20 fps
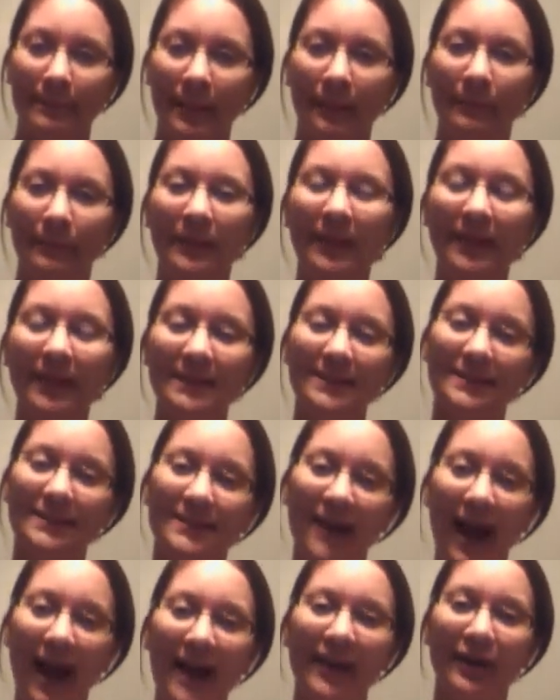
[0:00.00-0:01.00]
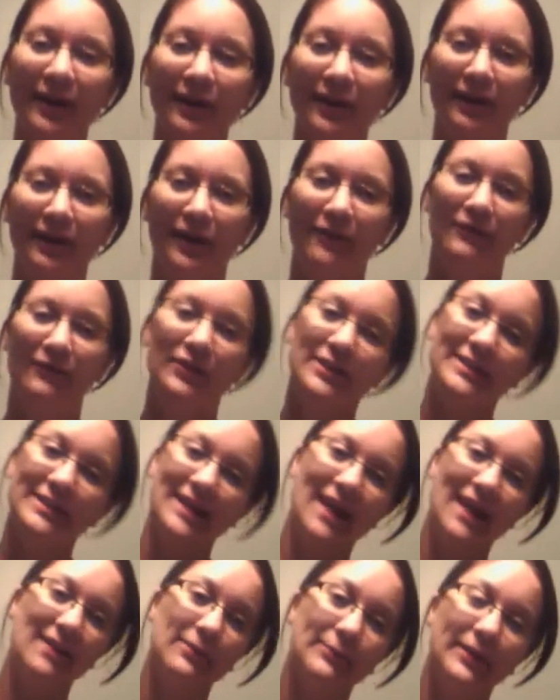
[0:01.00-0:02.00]
But that desire for
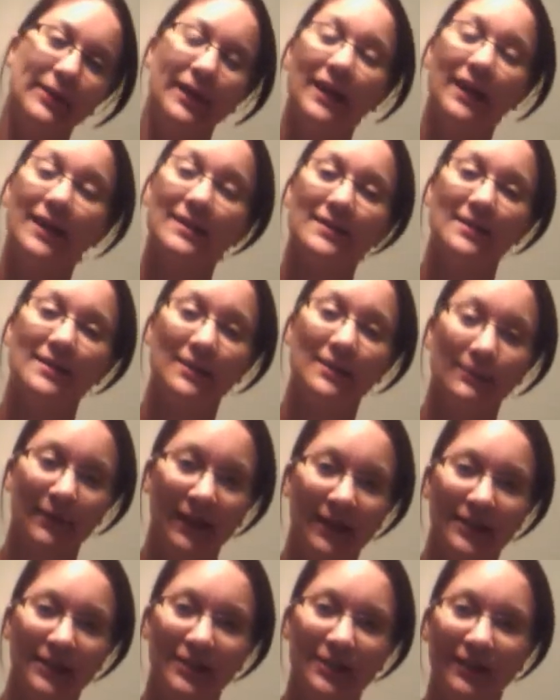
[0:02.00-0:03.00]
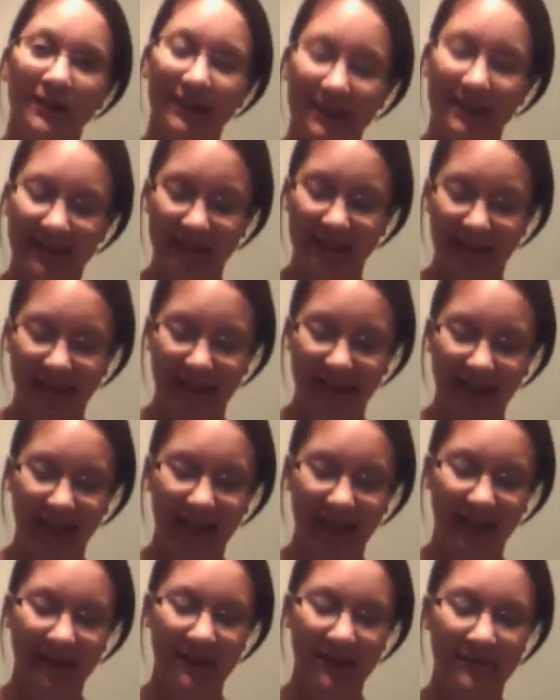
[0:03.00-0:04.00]
death began to diminish in listening to
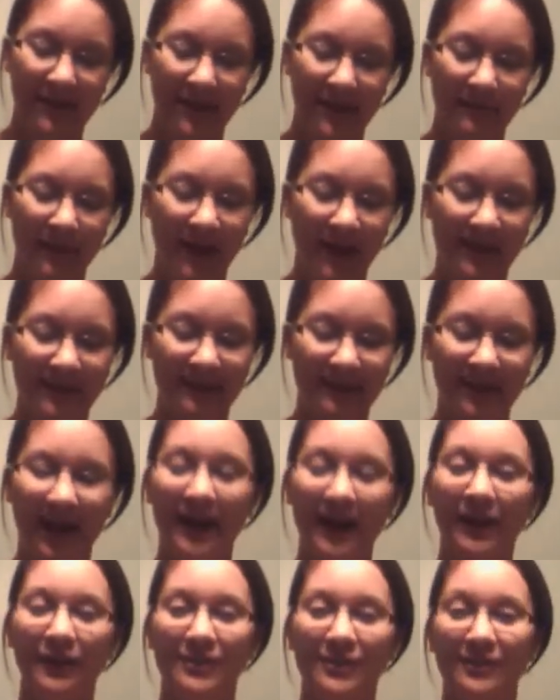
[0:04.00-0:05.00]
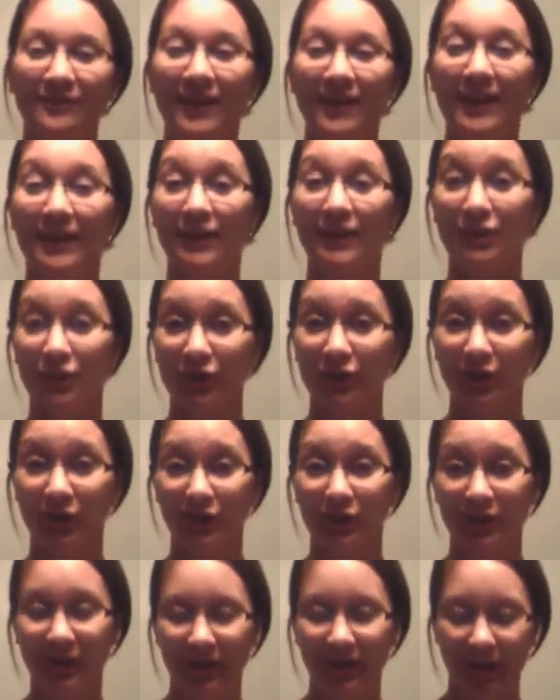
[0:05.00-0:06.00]
Caleb, and my desire to find a
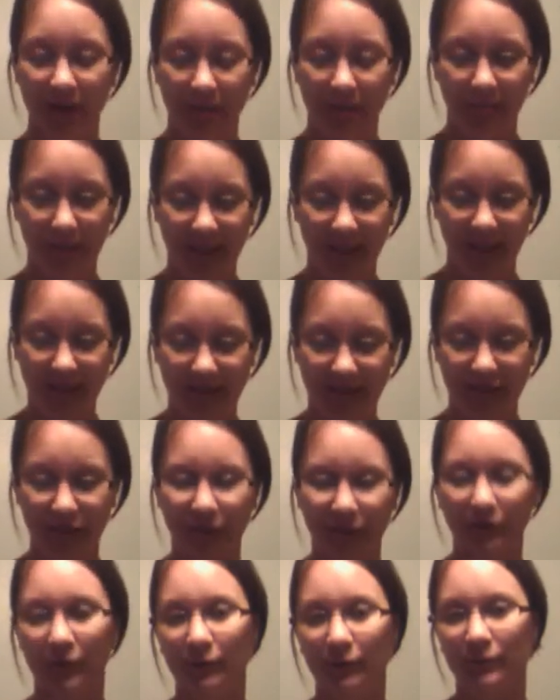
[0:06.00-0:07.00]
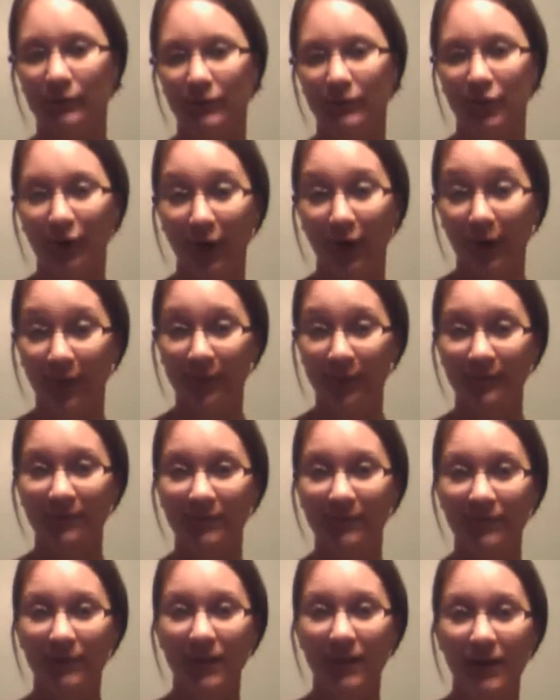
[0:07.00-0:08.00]
church began to grow.
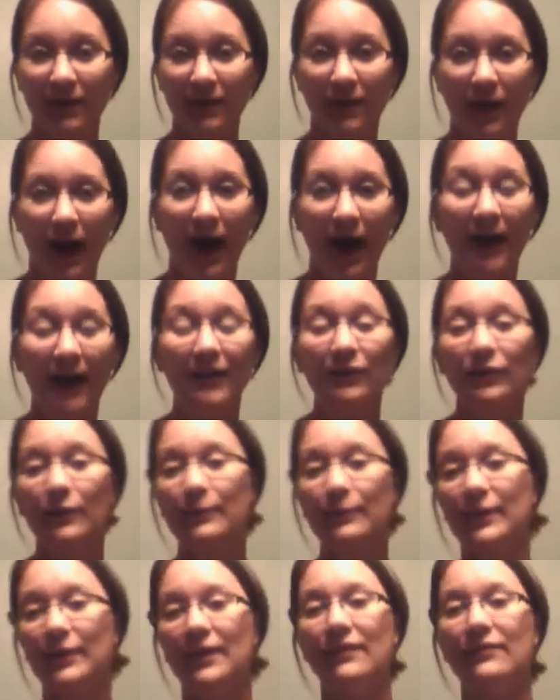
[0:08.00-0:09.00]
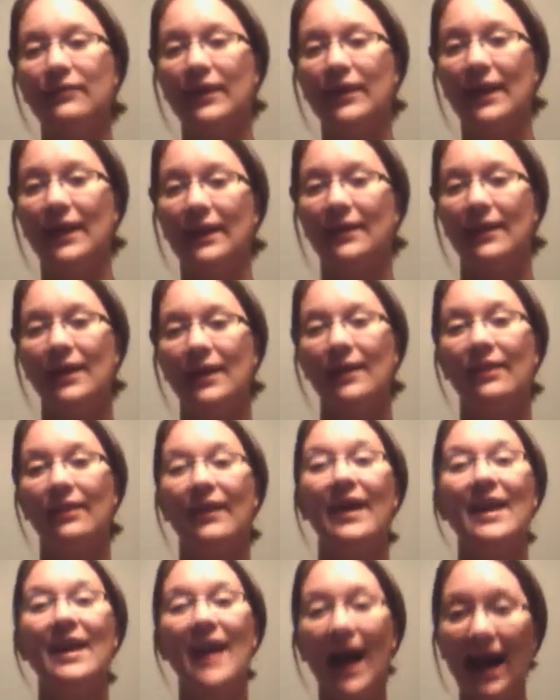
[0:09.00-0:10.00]
I grew up in a faith
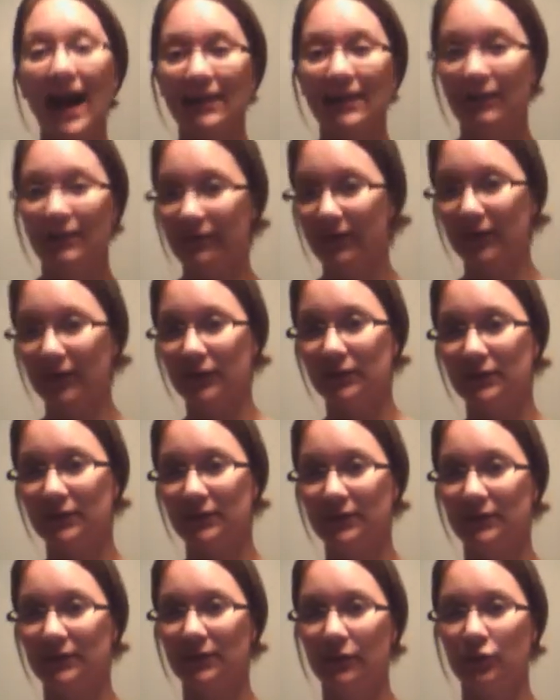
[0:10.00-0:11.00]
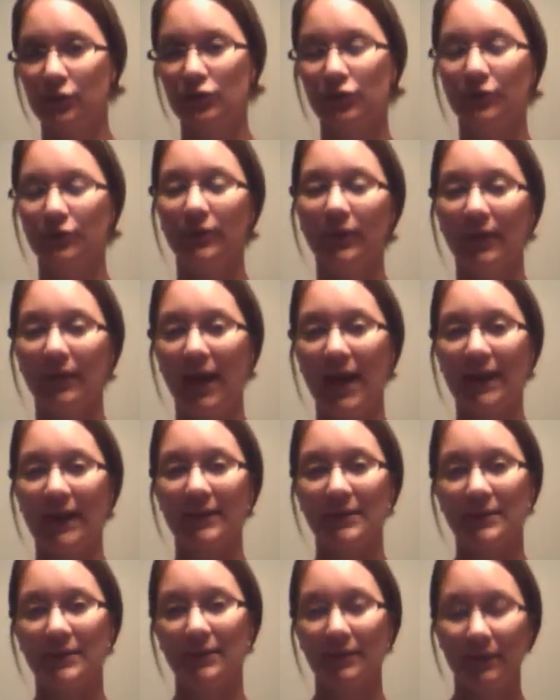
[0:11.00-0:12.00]
that I felt drew the
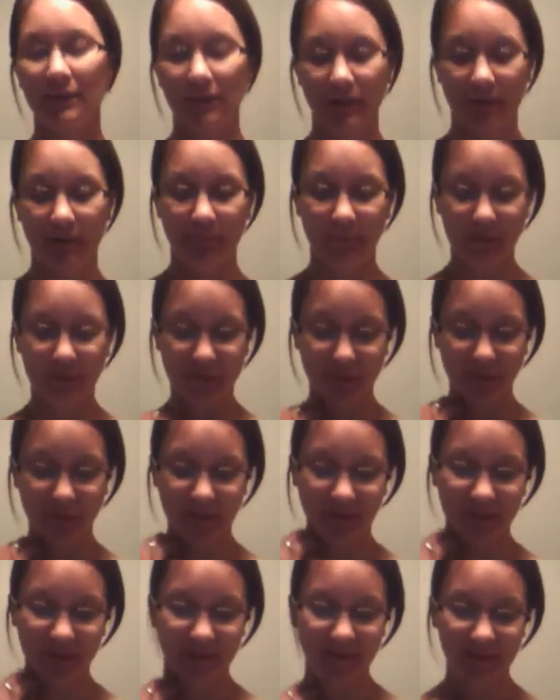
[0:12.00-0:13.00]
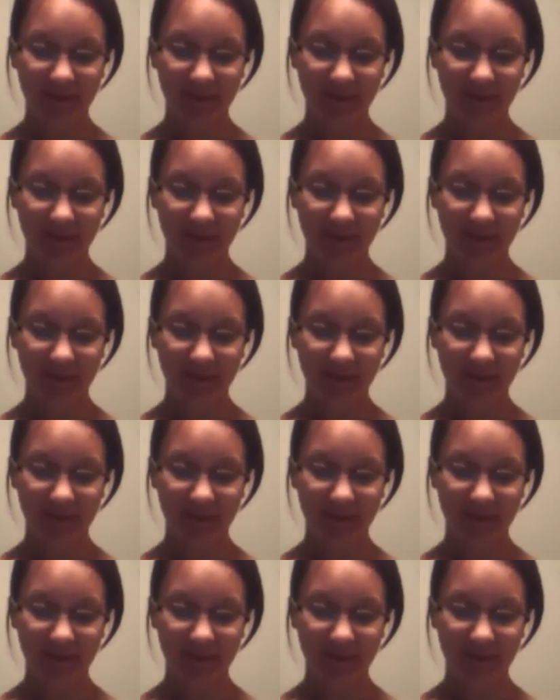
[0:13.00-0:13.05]
lines between